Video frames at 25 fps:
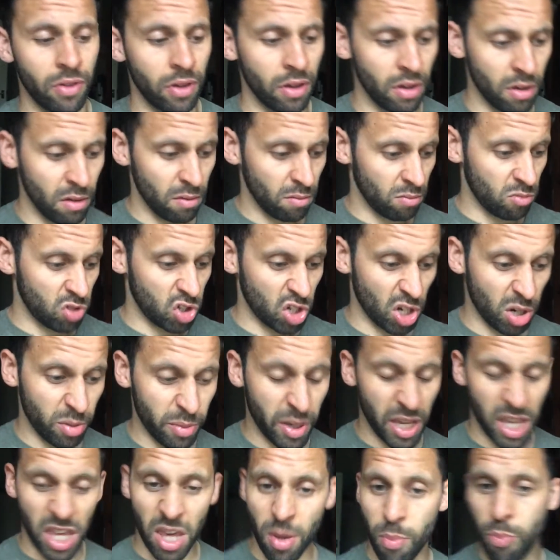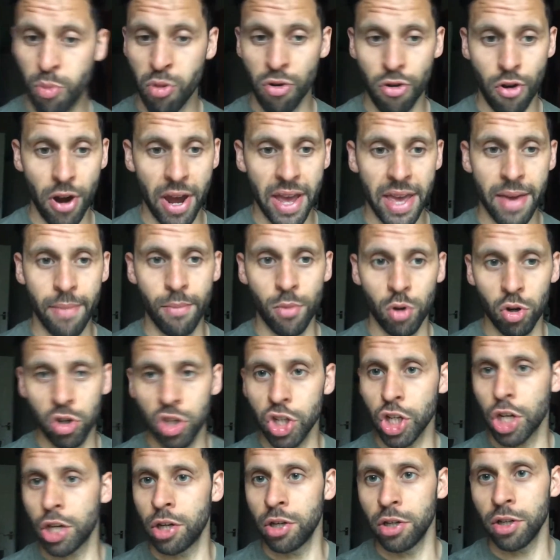do you know what I mean? You're pretty
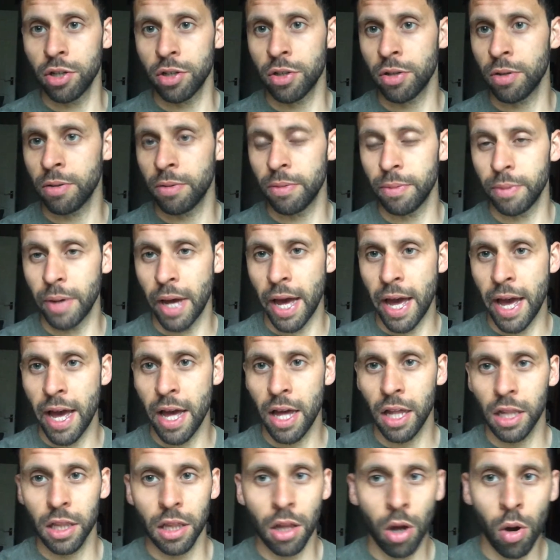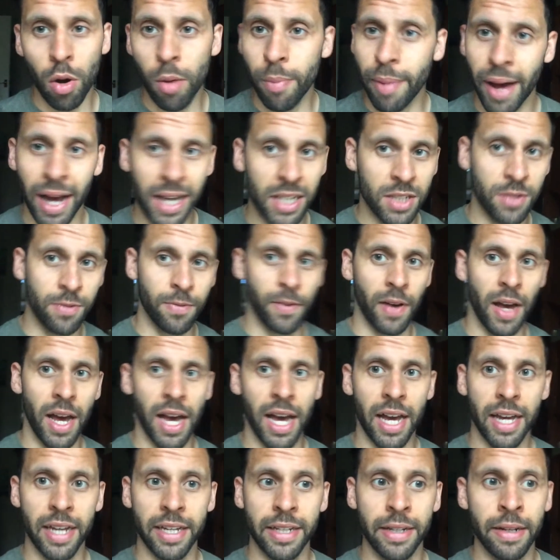much good. Lower back's
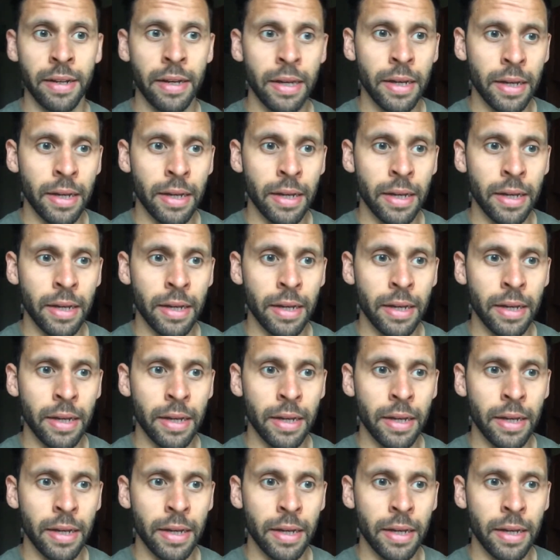fine.